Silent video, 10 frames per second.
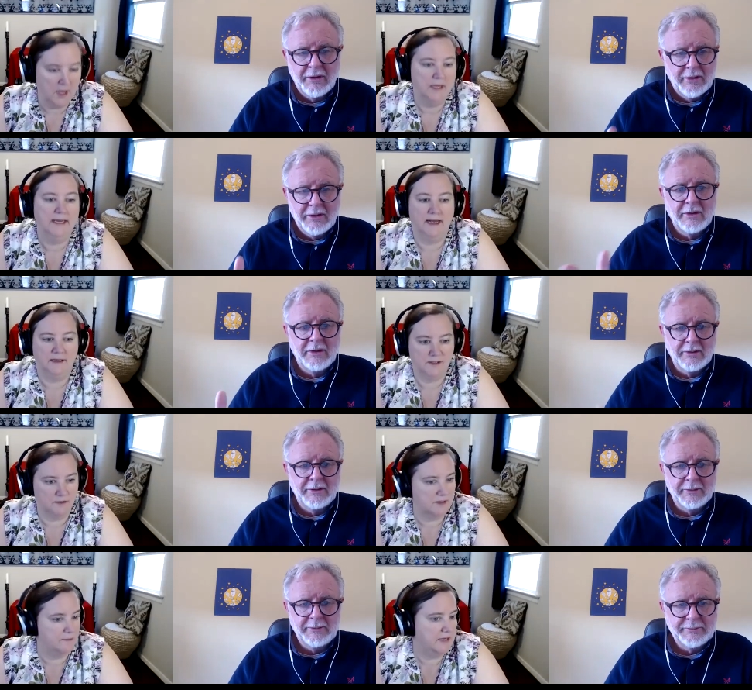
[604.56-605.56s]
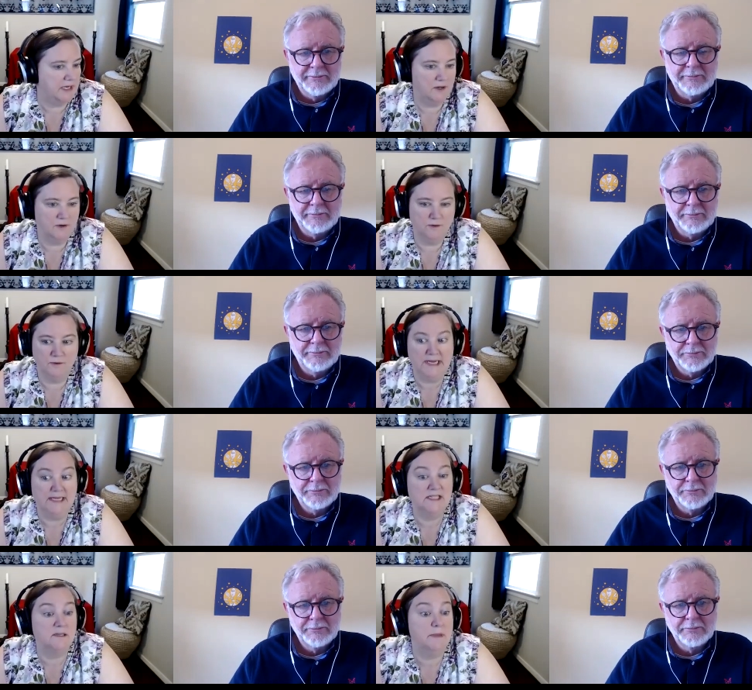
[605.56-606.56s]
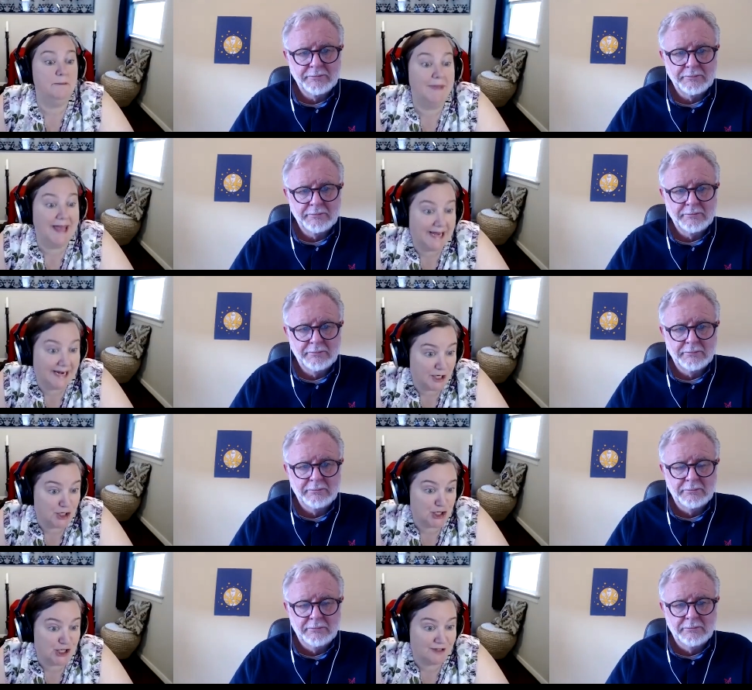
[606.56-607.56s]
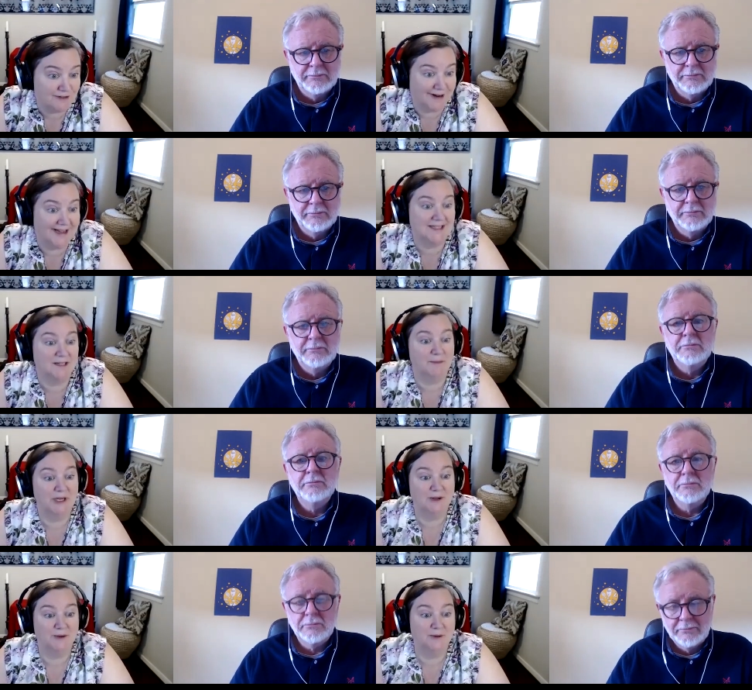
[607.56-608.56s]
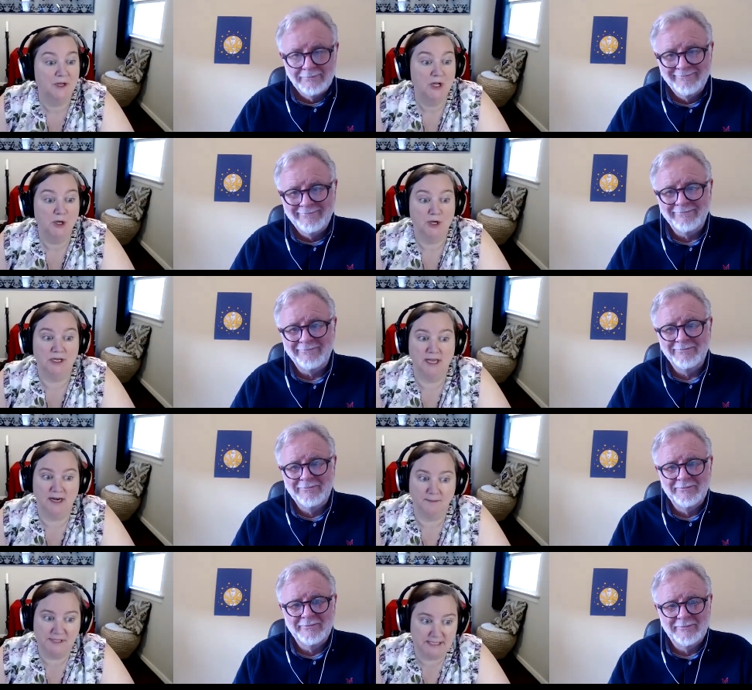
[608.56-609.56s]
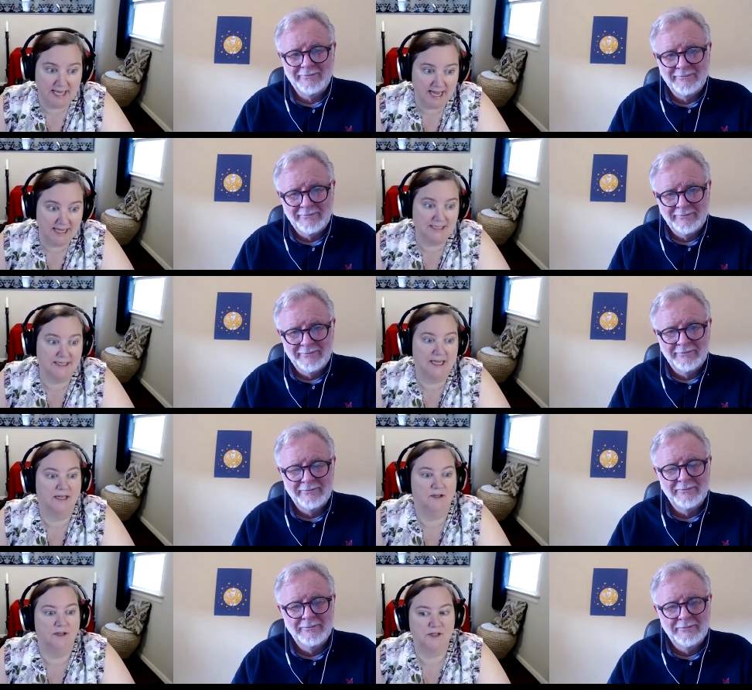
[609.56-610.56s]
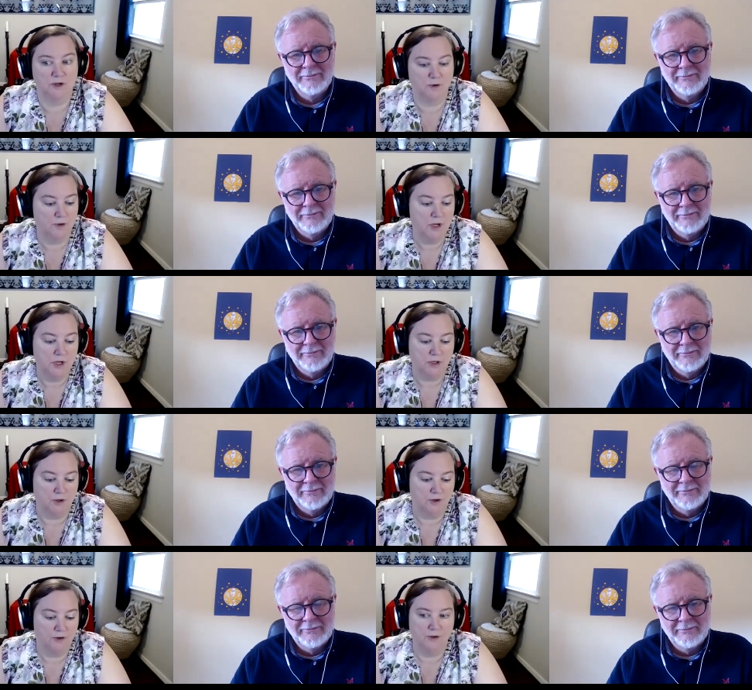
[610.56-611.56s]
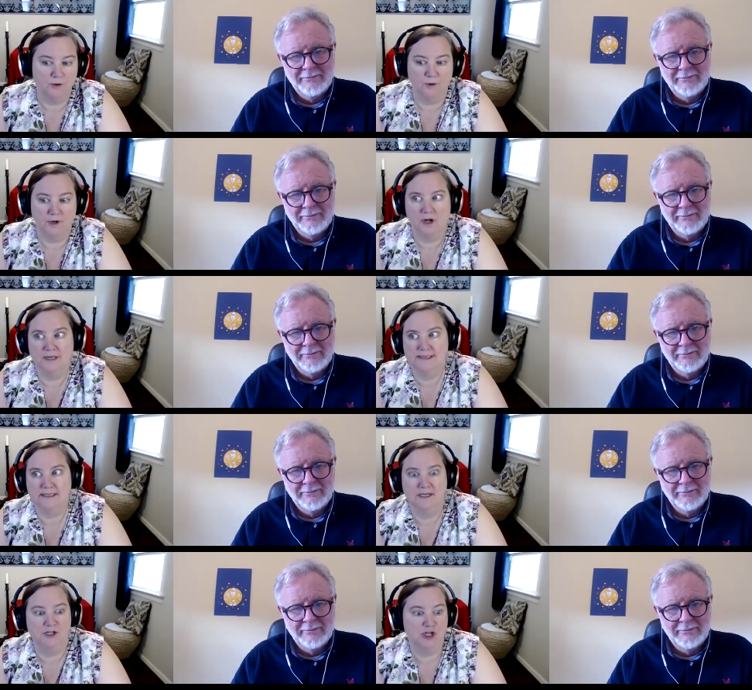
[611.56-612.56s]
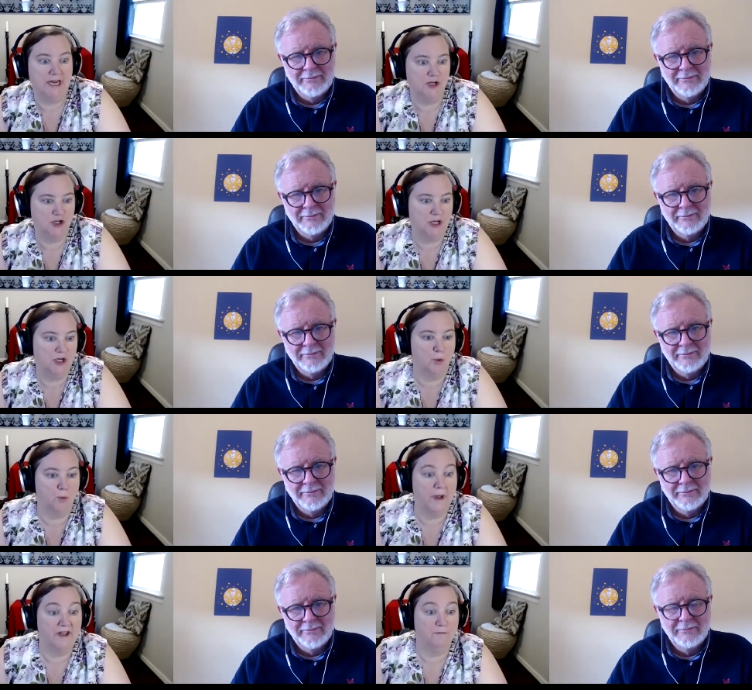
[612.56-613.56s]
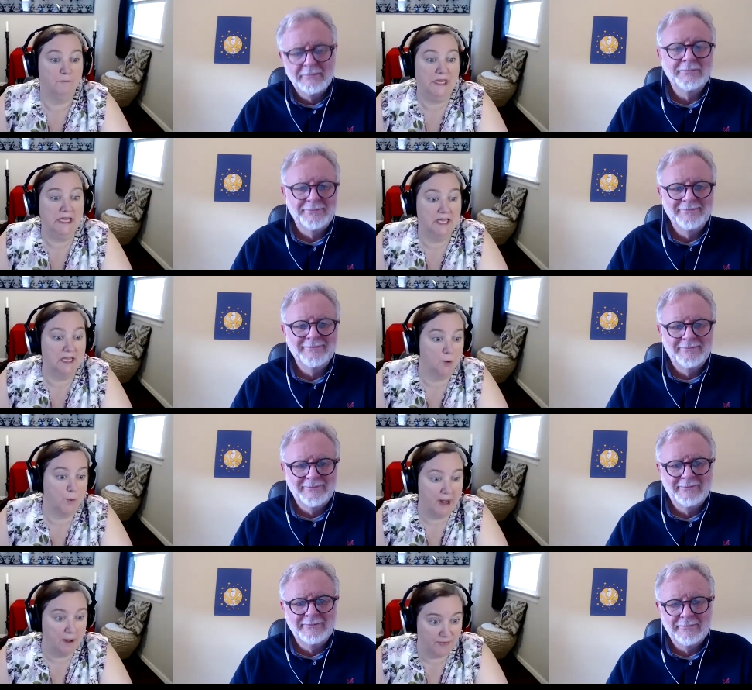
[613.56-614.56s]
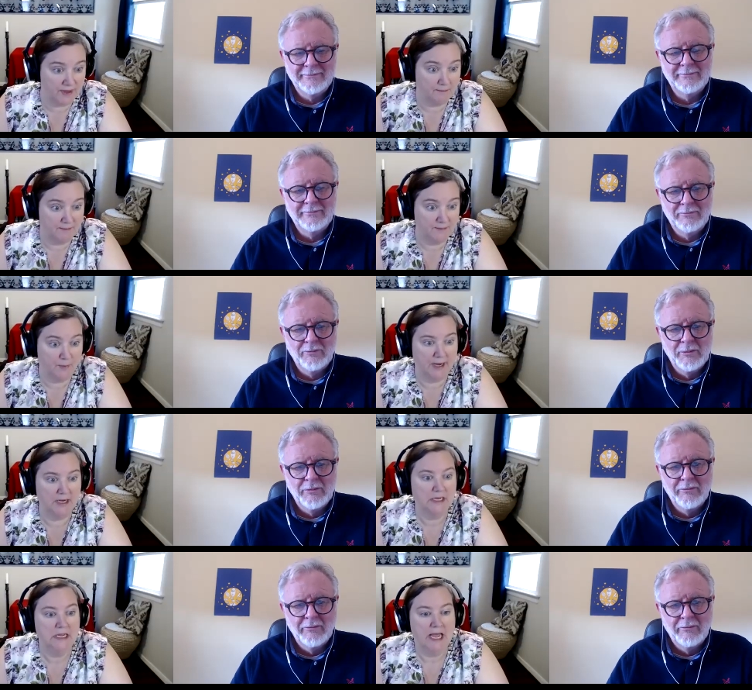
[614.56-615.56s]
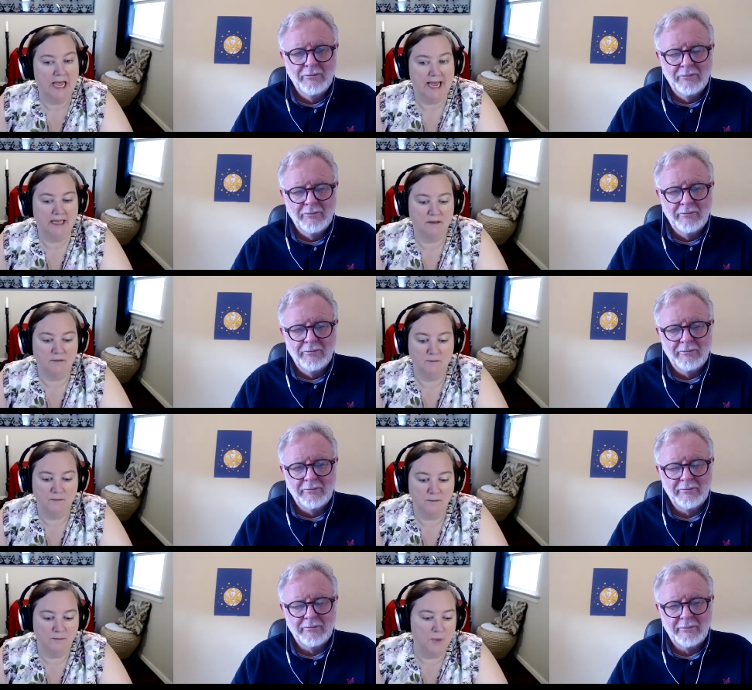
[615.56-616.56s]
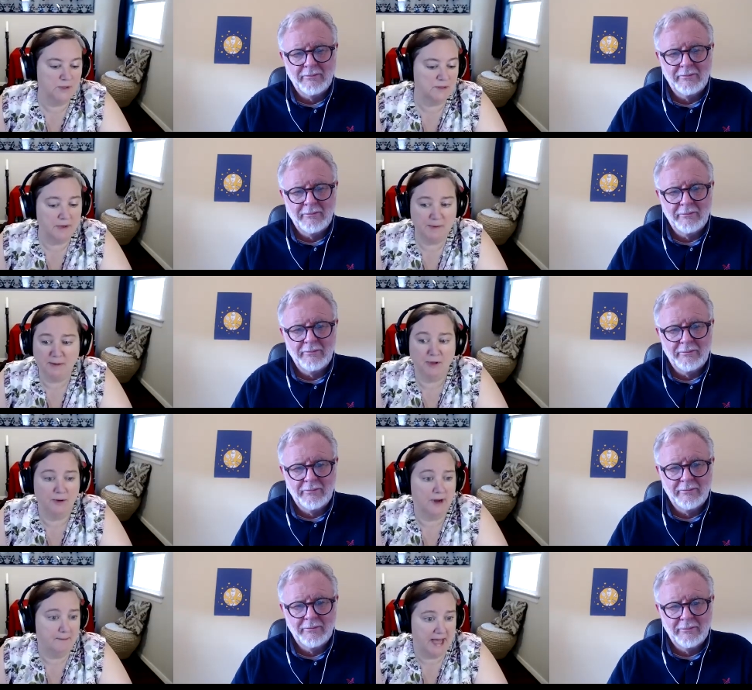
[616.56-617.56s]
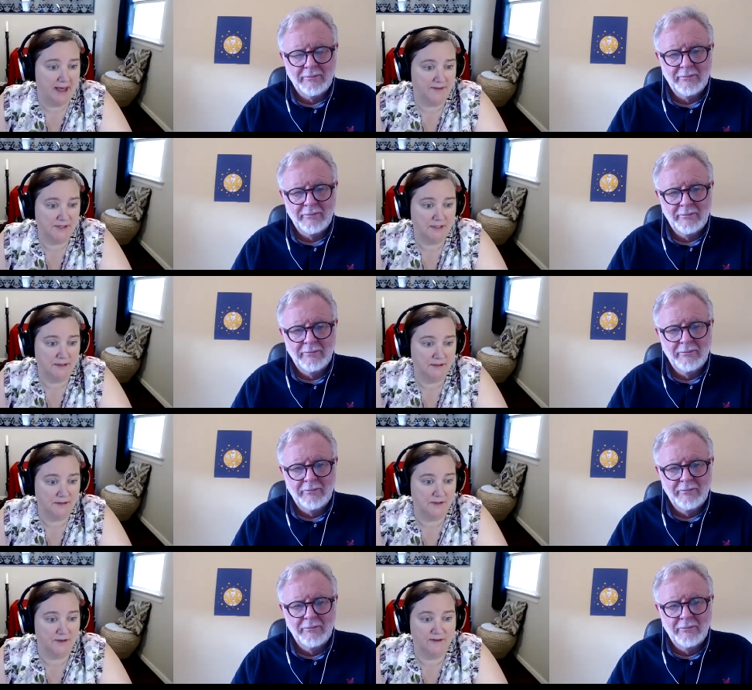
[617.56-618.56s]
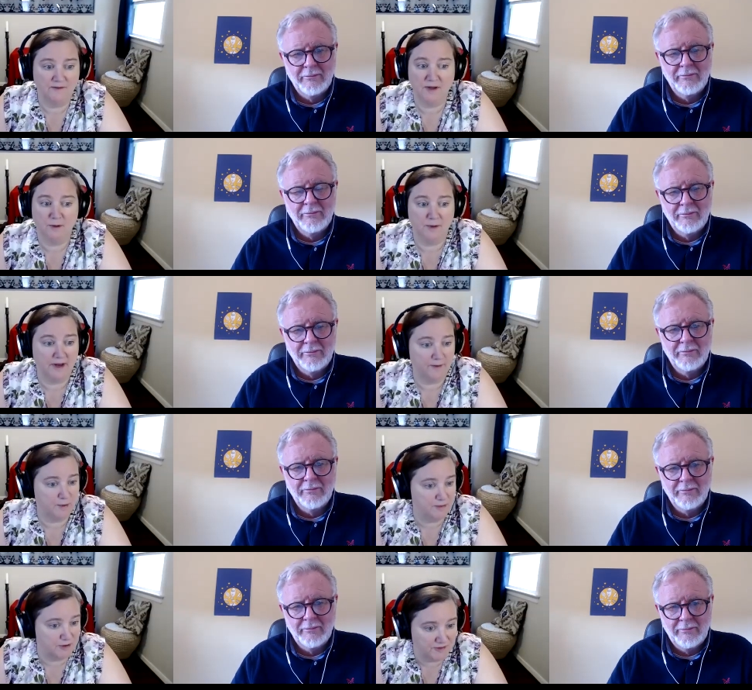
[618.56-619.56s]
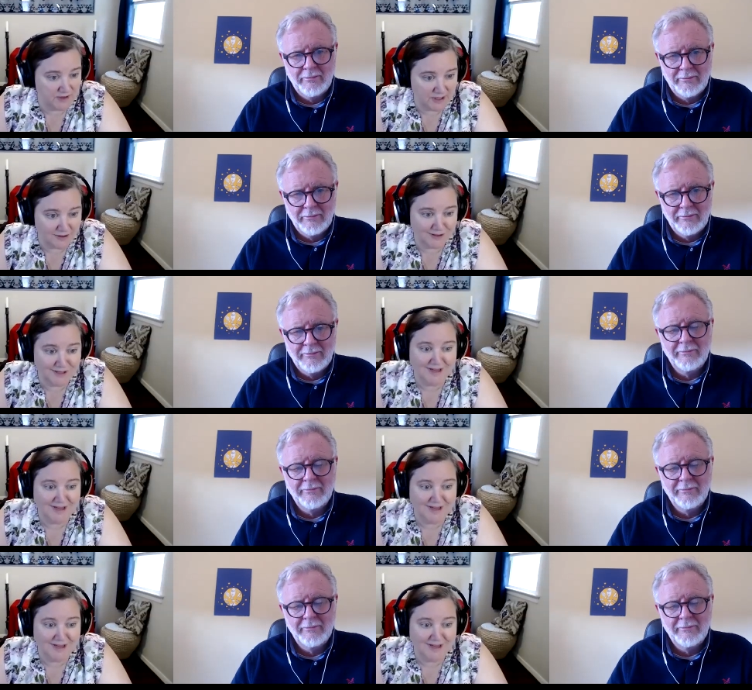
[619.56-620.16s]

Speaker 1: Yeah, so somebody who needs to be managed, right? Somebody who could get mm-hmm. upset and so you're you're constantly changing your way of being around them, right? And most of my people are empaths. So they feel what other people feel